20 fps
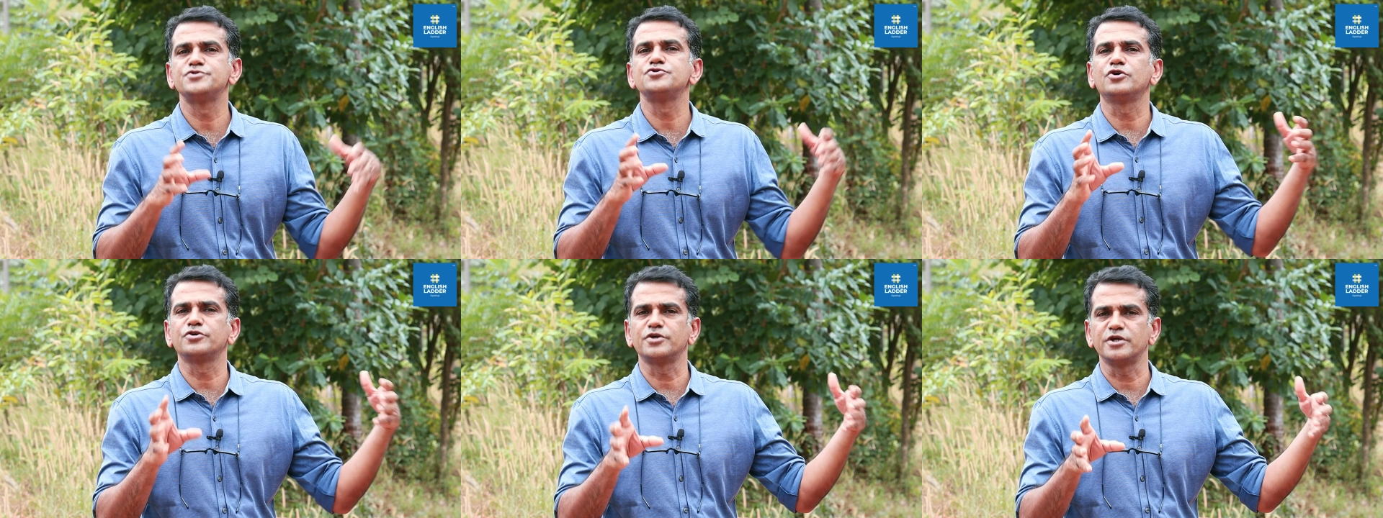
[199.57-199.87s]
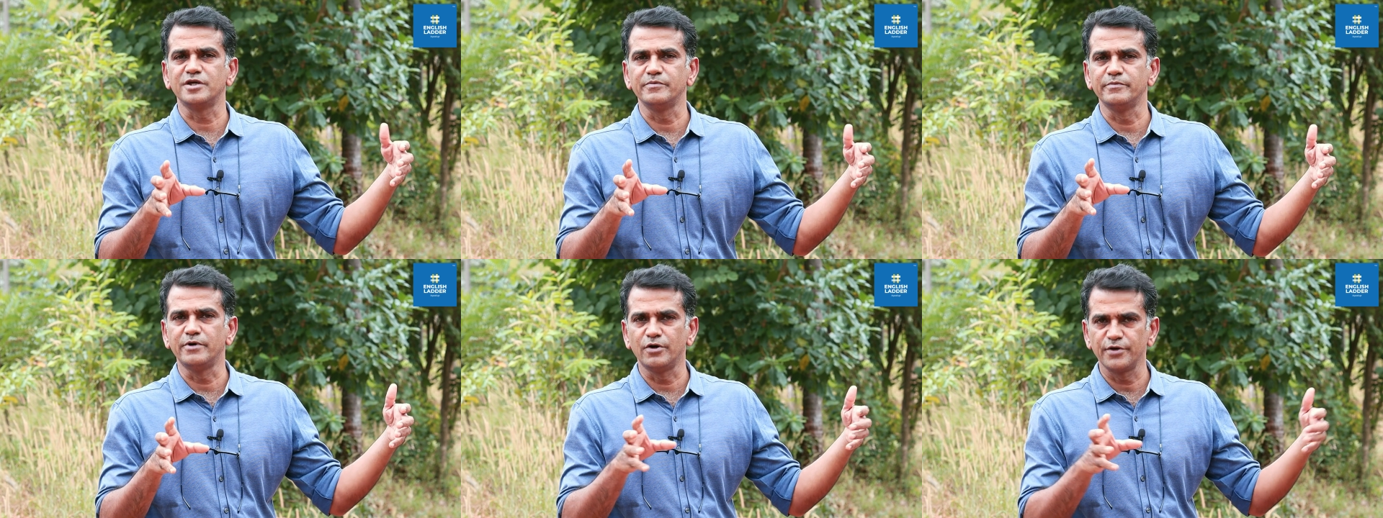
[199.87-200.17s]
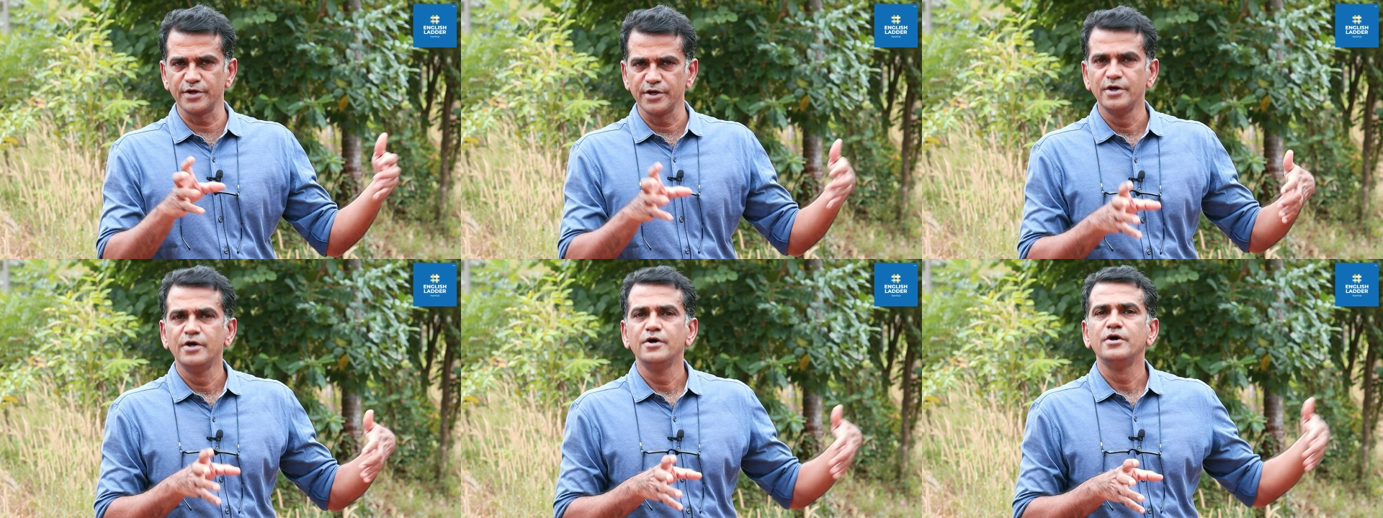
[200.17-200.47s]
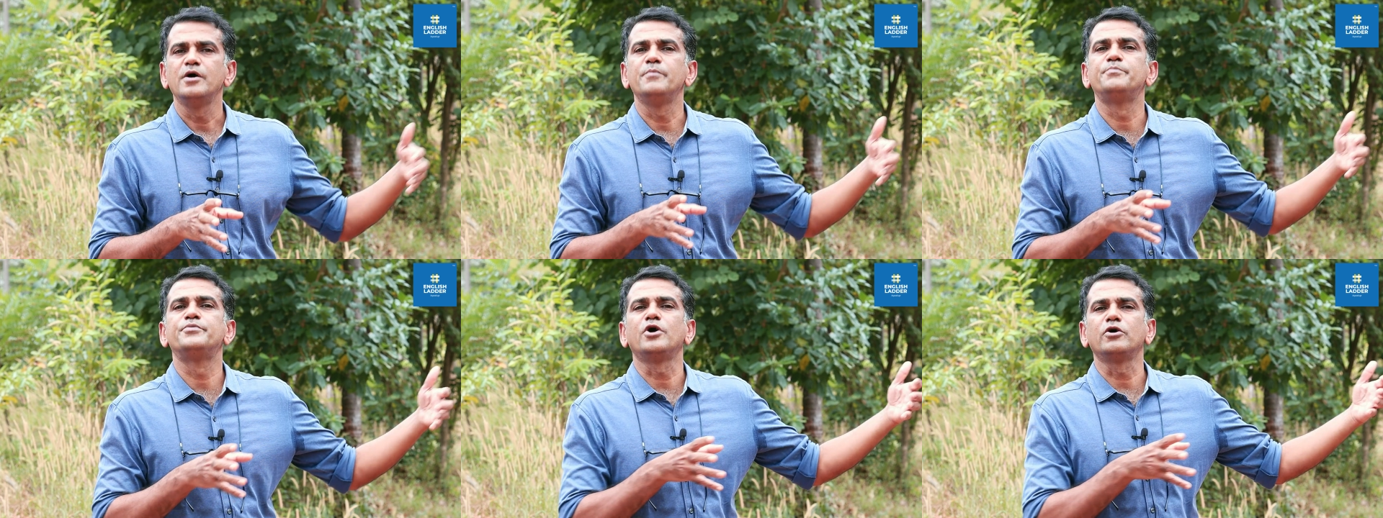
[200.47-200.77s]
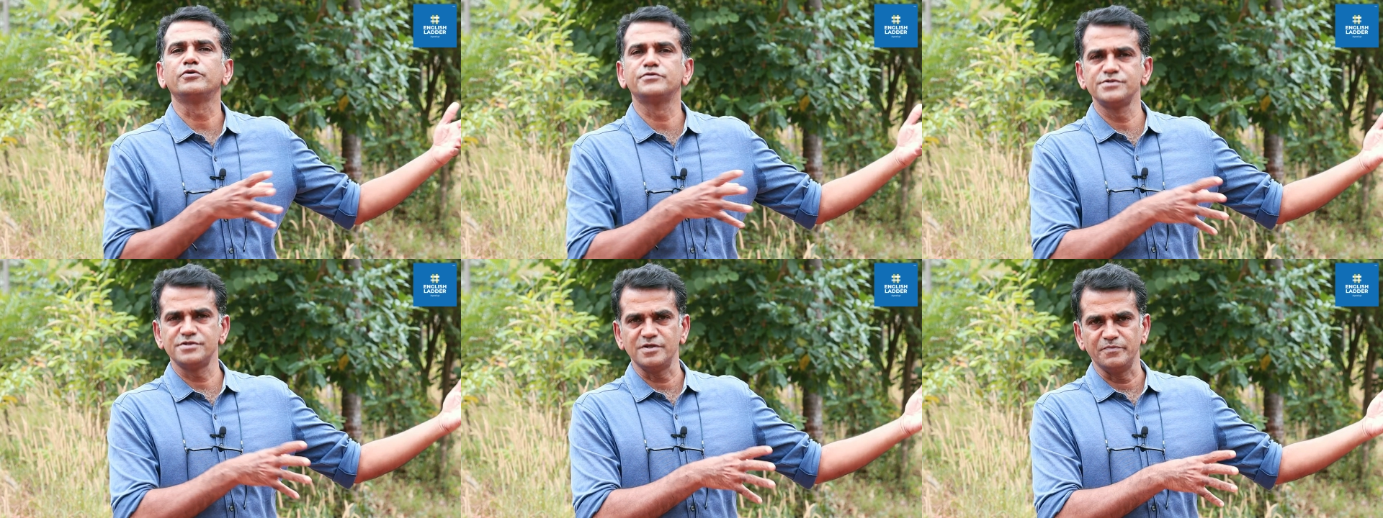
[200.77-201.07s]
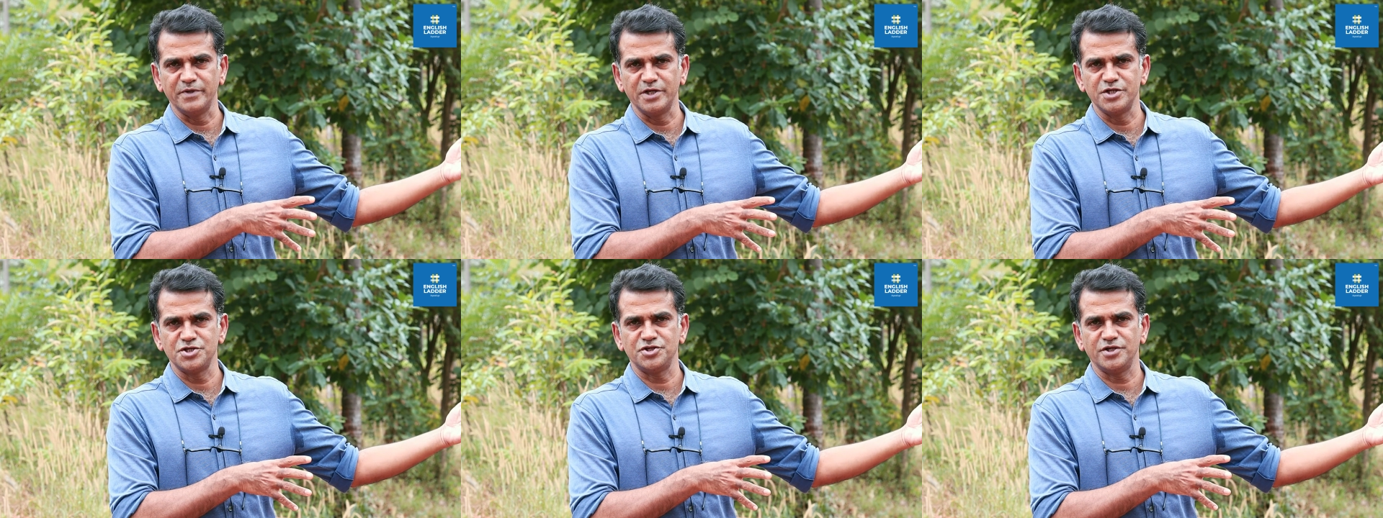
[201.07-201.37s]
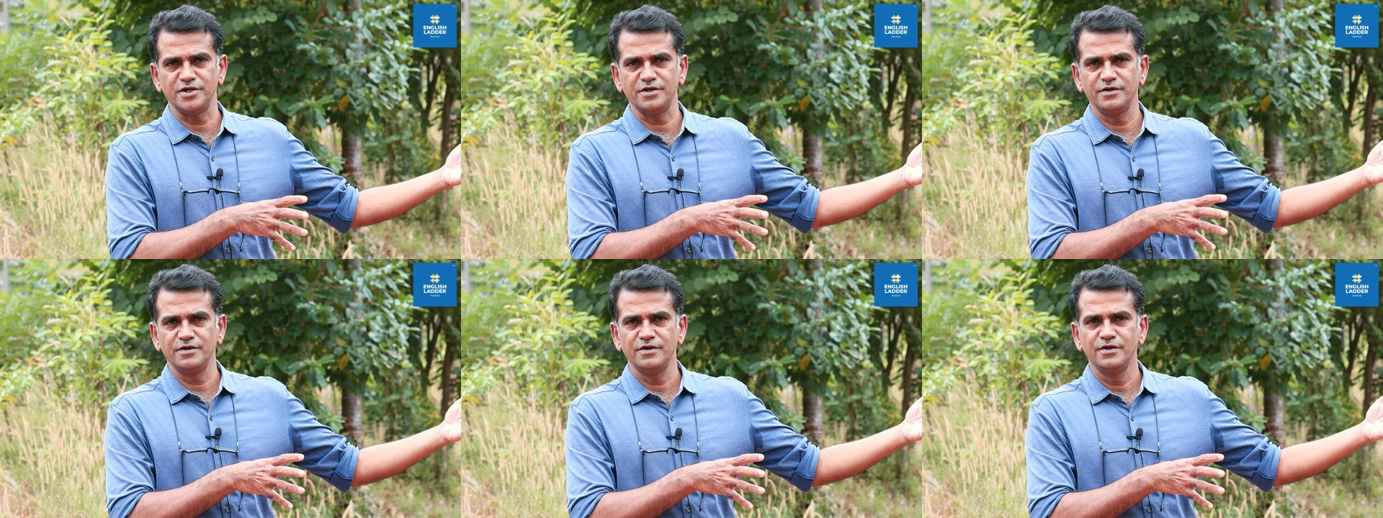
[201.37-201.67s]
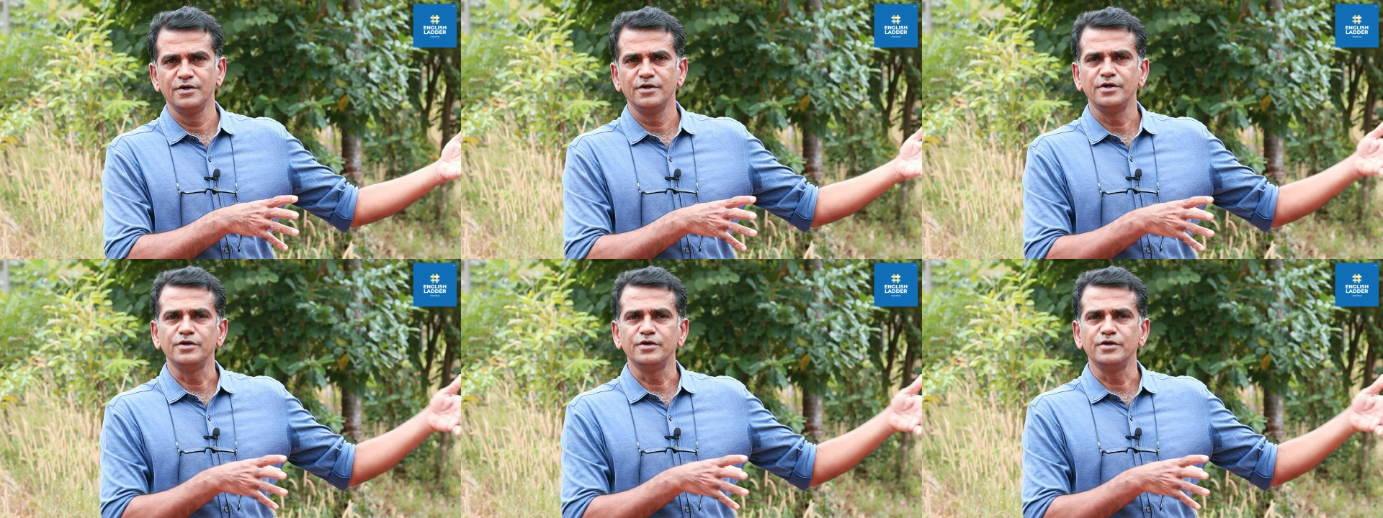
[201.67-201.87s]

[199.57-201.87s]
talking about approximation.